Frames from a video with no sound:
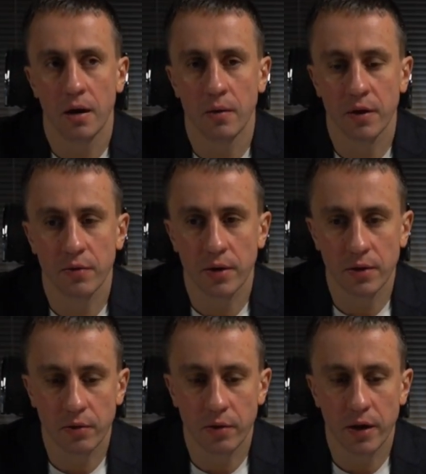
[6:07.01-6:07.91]
We're trying
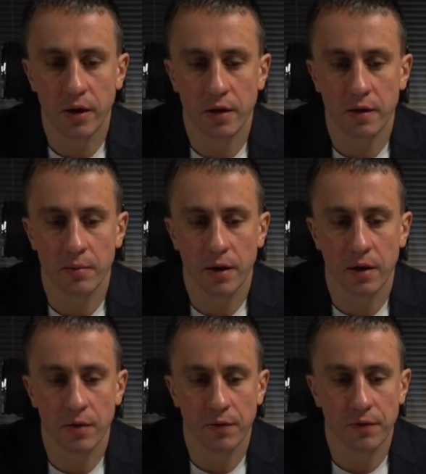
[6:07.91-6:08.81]
to create some
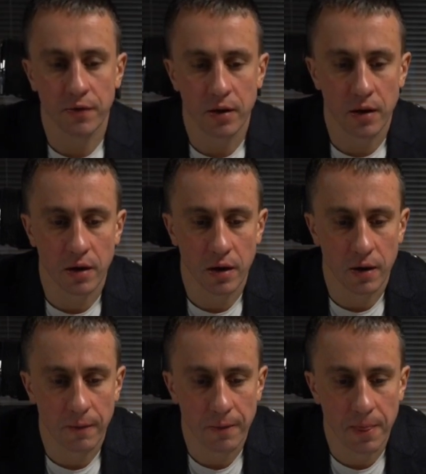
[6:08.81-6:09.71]
kind of
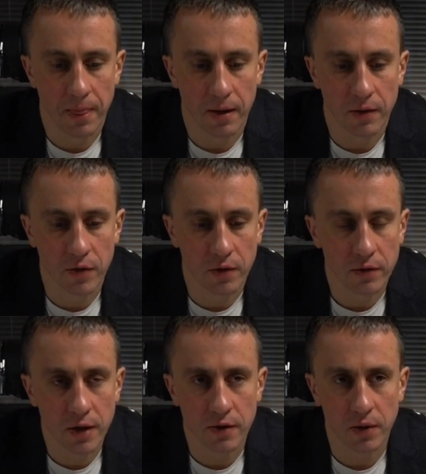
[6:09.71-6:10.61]

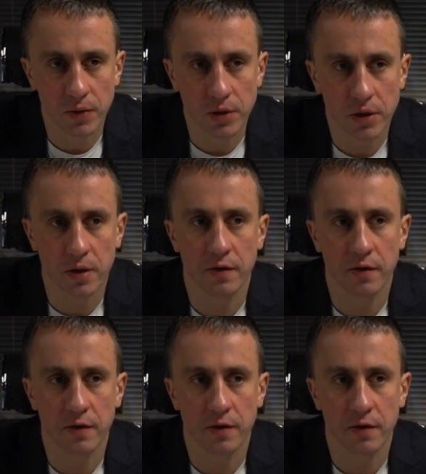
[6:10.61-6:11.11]
turnkey solution,